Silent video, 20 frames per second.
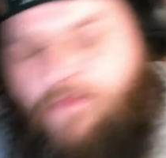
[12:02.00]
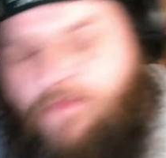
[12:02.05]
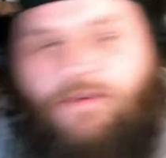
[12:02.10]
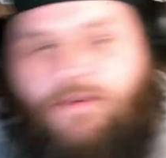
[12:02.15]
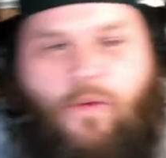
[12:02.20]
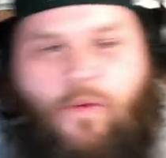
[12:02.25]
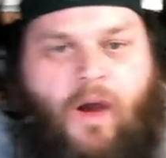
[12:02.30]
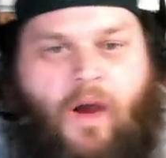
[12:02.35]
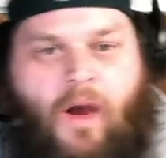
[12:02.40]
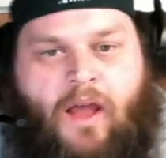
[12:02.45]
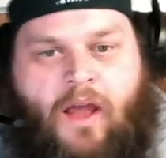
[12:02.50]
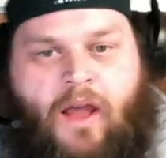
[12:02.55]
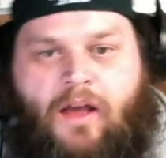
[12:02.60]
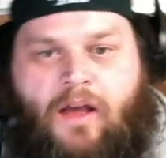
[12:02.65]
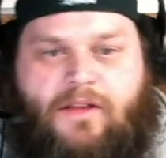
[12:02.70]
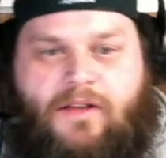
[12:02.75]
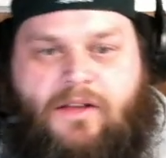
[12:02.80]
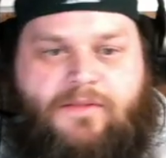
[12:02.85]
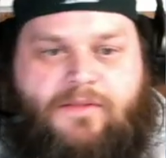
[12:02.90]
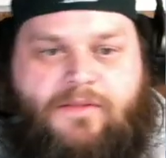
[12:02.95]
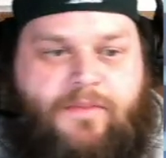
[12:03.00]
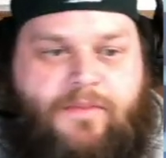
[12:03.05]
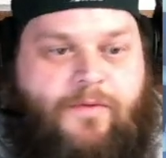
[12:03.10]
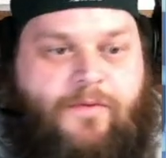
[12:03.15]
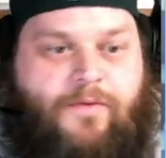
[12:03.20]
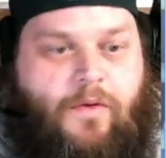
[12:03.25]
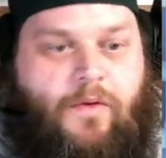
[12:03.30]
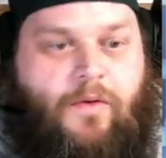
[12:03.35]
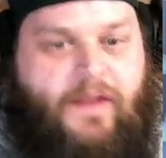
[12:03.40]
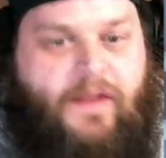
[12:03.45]
ions before they
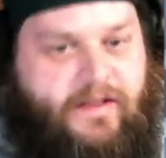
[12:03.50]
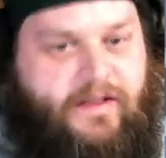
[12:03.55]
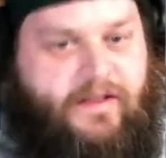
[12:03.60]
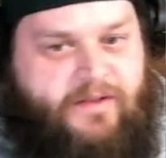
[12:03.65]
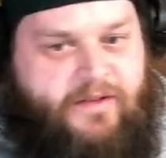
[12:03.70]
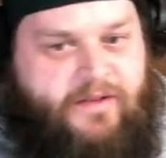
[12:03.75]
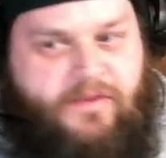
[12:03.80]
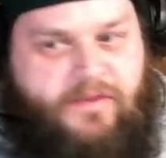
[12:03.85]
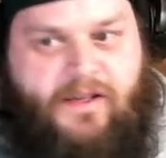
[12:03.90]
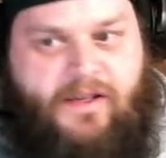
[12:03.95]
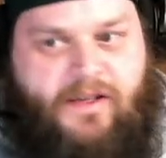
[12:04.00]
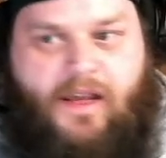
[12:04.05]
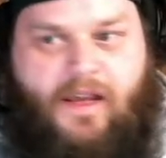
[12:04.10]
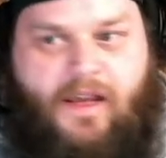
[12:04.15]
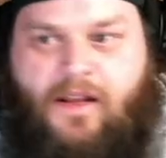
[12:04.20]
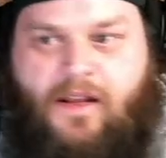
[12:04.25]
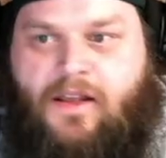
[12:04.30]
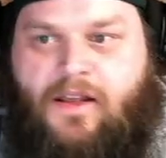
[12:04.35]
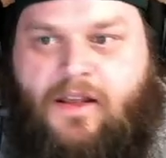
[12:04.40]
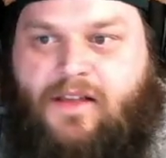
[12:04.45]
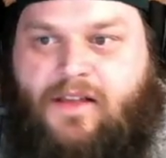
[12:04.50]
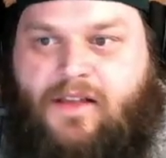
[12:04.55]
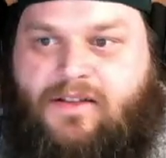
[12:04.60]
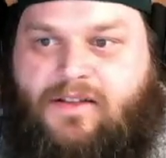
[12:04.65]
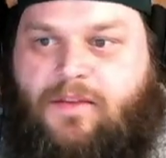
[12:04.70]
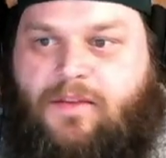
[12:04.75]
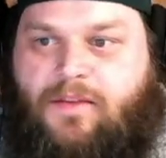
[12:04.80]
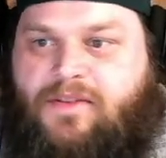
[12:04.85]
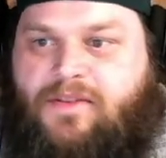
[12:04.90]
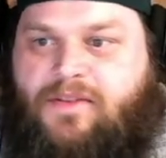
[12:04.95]
dissociate is going to be
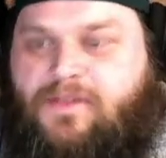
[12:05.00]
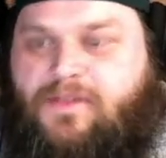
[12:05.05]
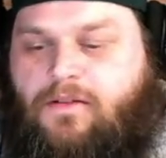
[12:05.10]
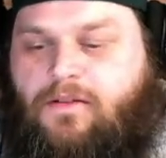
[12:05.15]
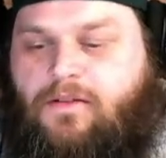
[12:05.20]
0.